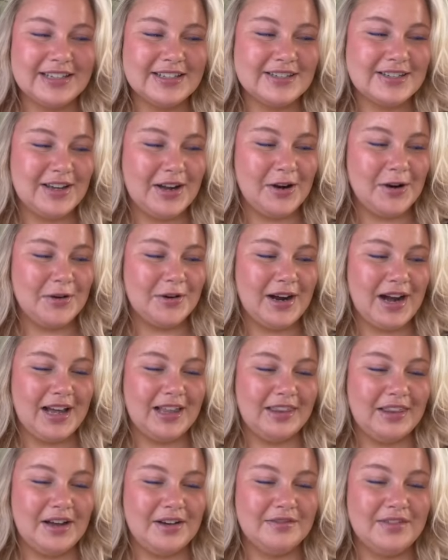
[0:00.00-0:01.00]
So I
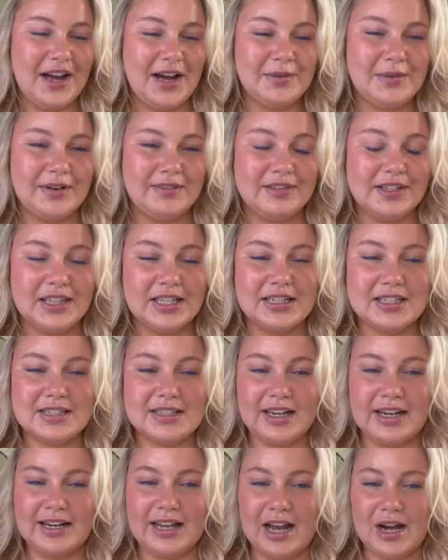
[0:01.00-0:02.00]
love how everything's
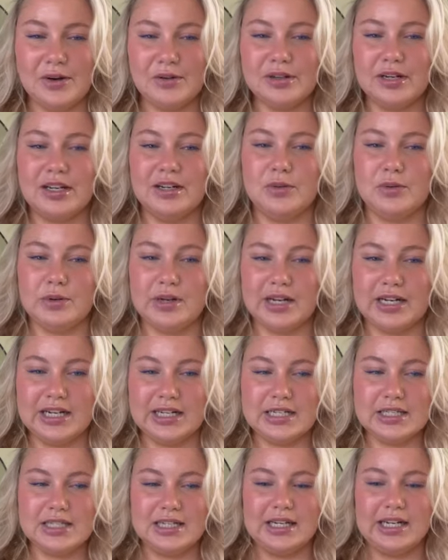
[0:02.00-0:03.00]
laid out and
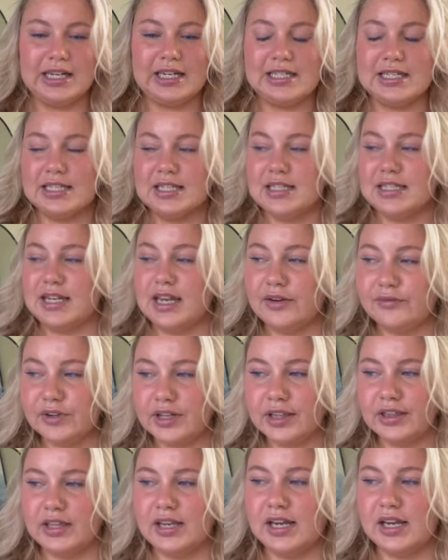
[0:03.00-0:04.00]
organized and I can see
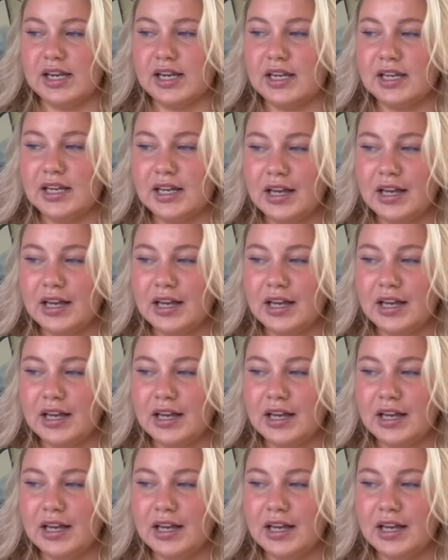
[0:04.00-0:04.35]
everything.